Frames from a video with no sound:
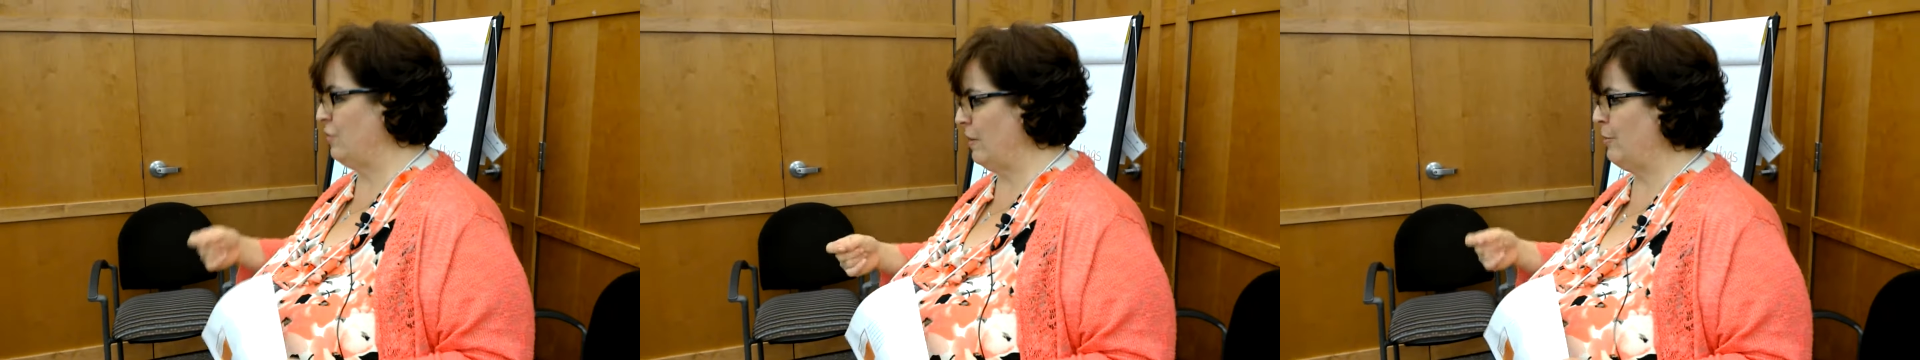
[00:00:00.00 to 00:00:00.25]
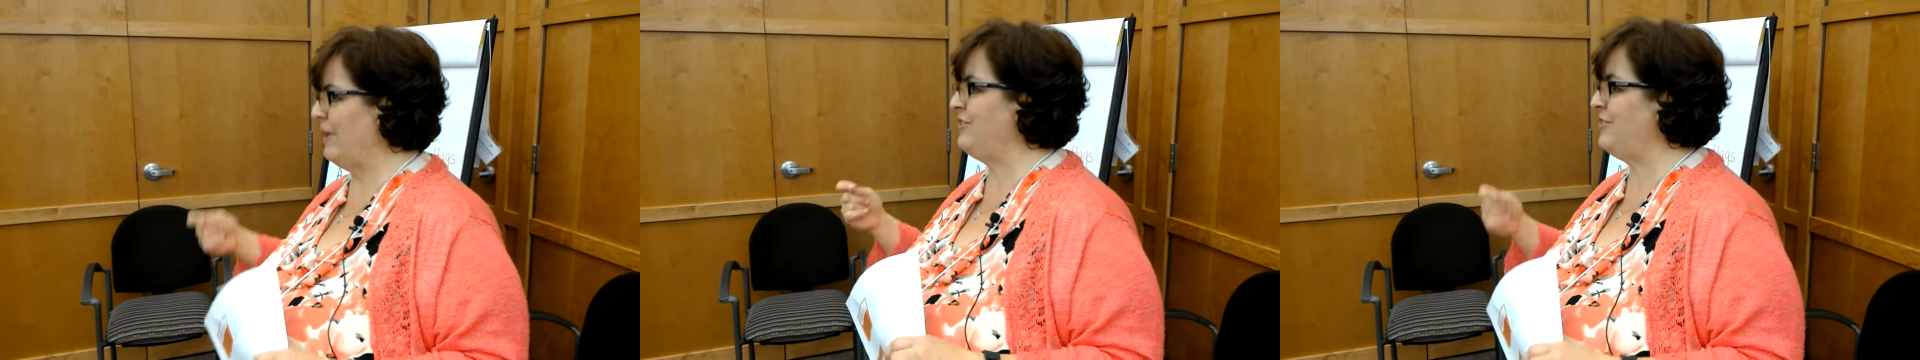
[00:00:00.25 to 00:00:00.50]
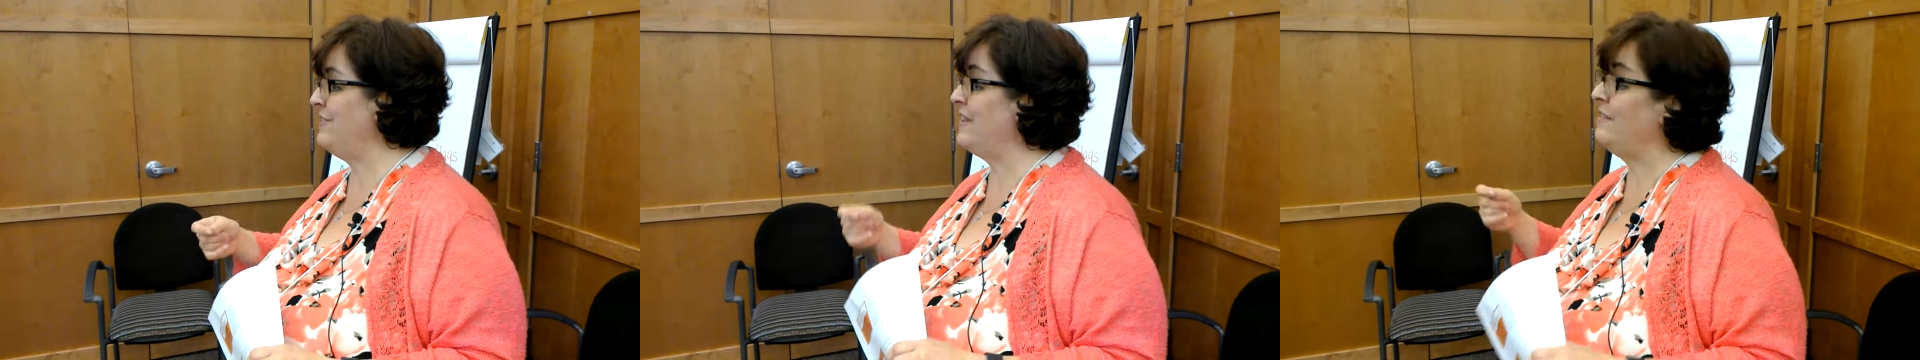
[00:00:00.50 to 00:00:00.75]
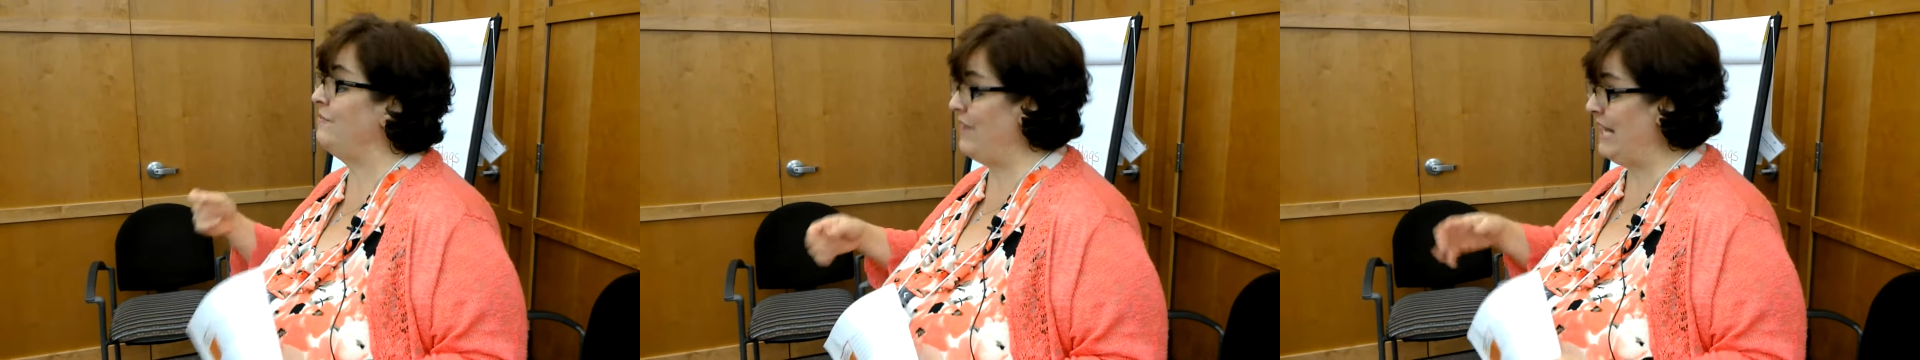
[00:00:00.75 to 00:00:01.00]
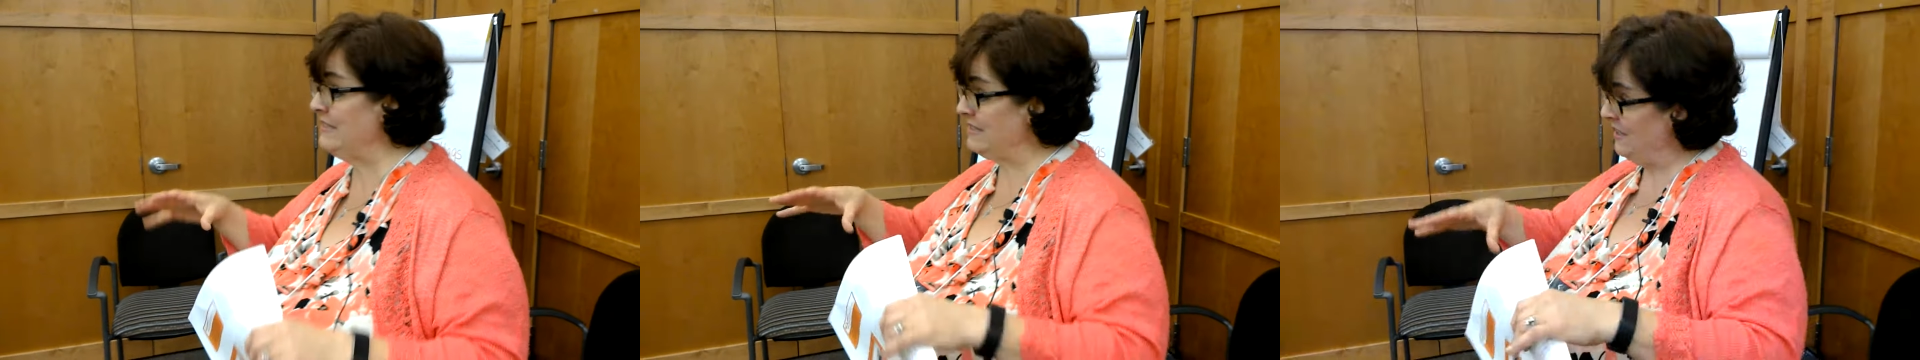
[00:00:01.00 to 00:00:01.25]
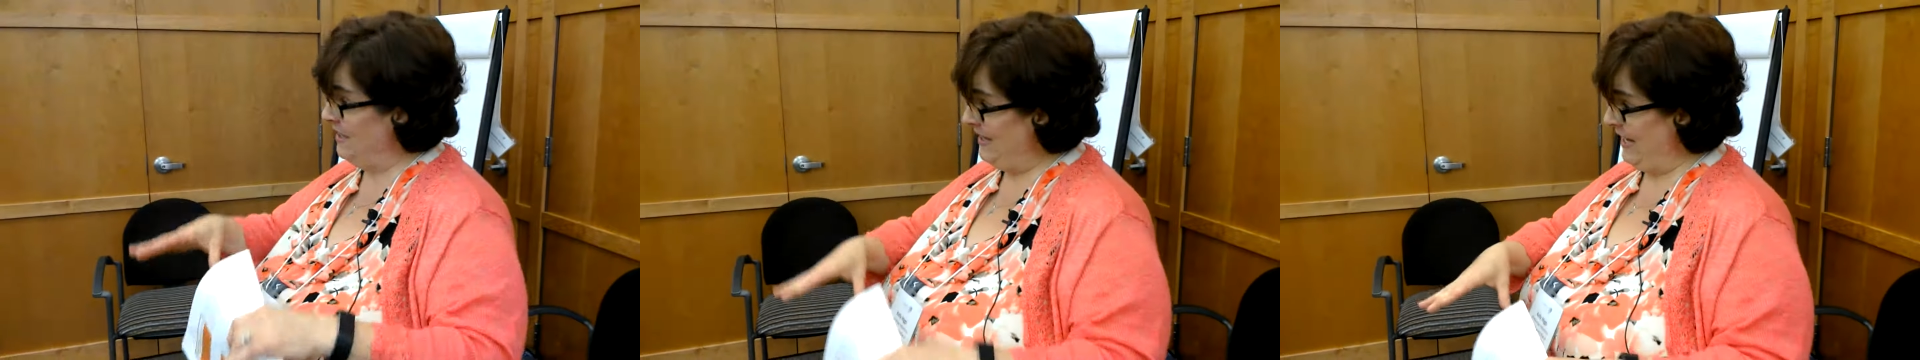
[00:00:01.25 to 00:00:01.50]
and corporations that
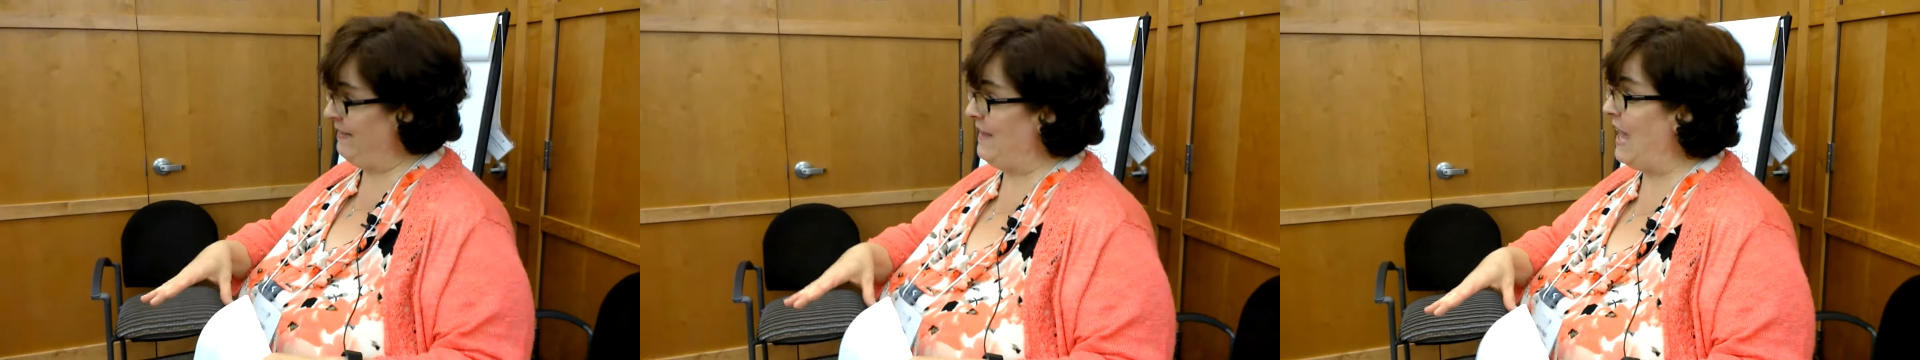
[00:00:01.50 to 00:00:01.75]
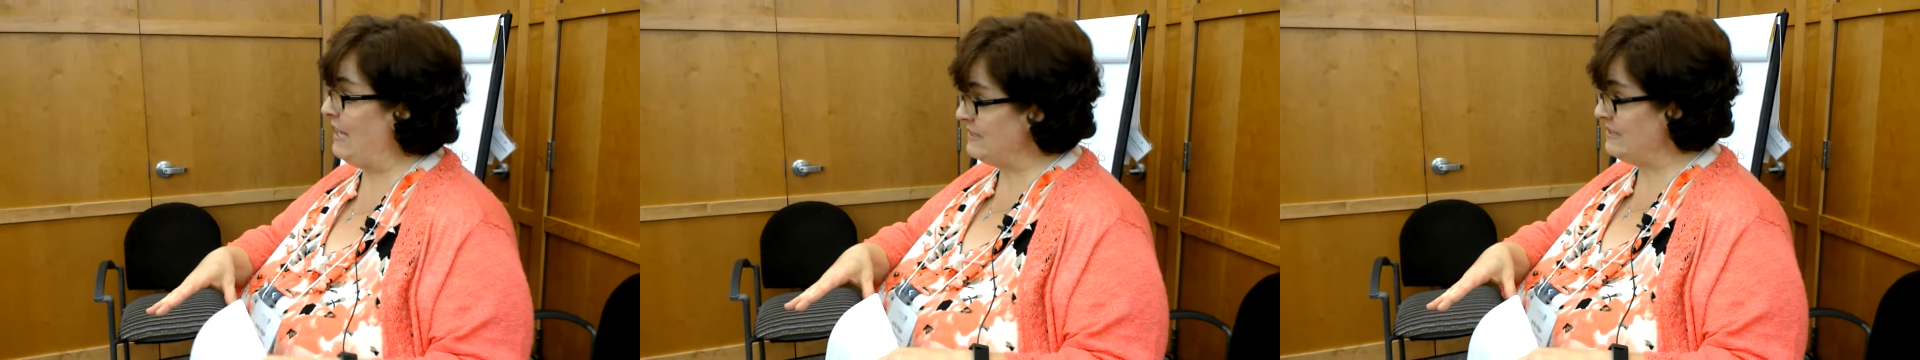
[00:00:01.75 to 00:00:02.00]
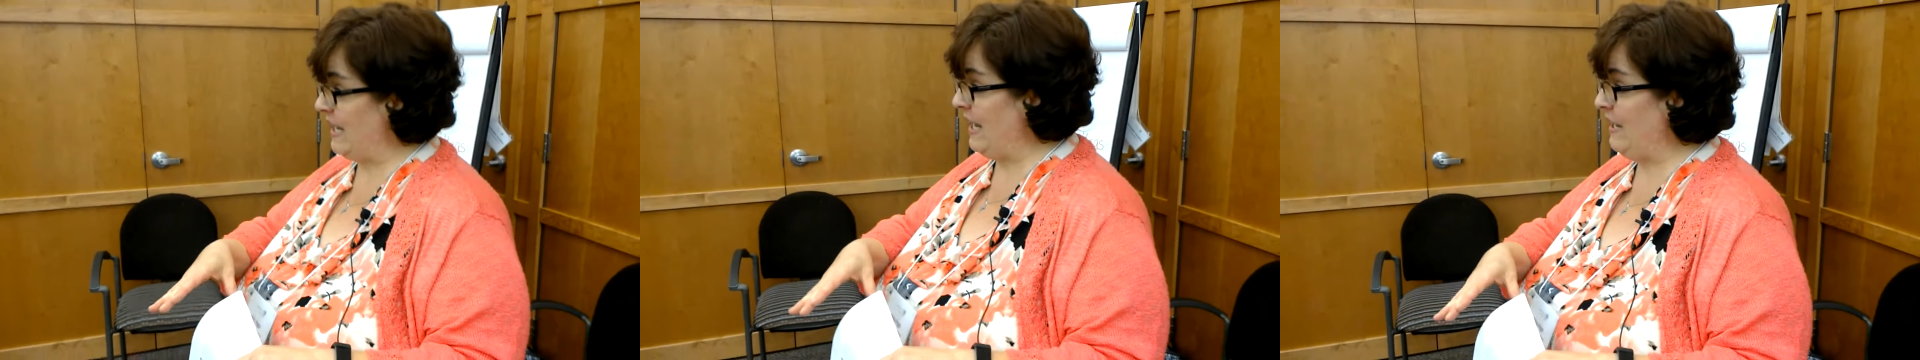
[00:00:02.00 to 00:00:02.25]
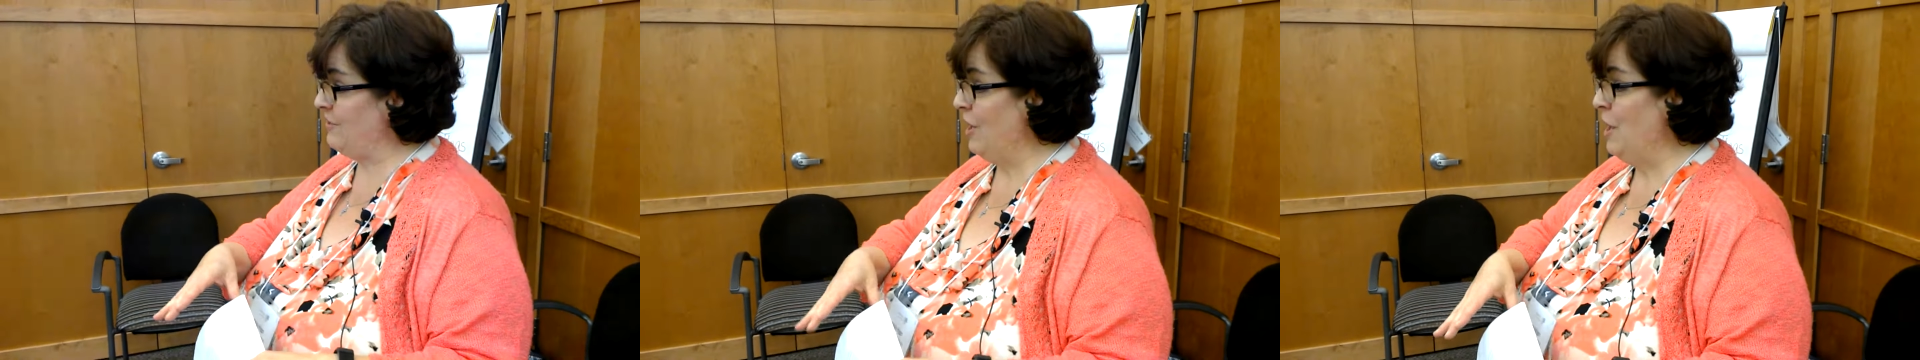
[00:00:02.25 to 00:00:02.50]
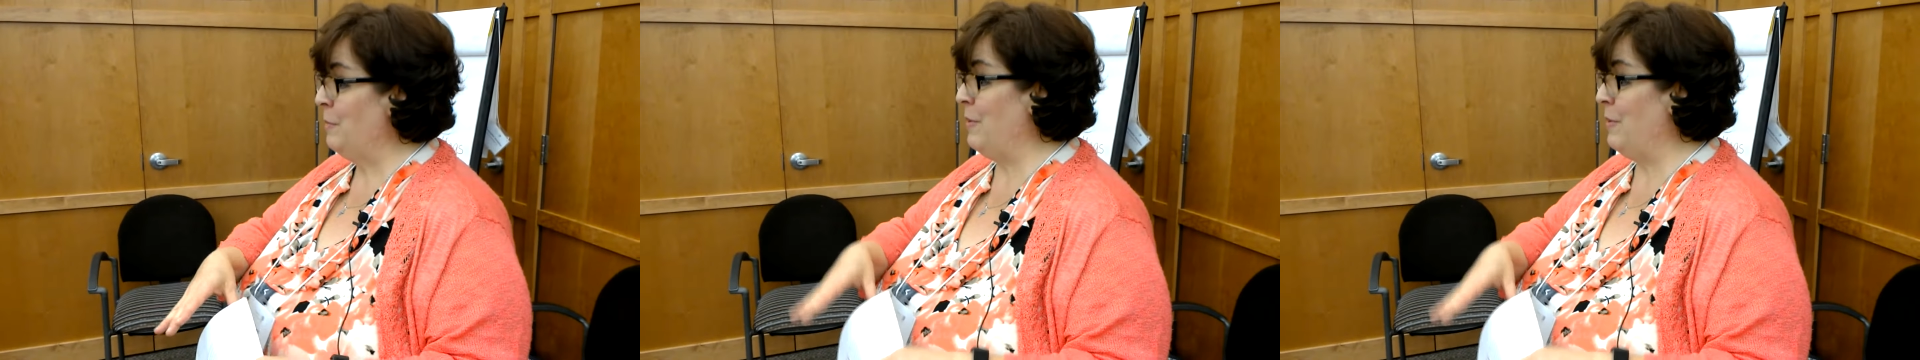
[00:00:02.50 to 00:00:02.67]
invest in that stage,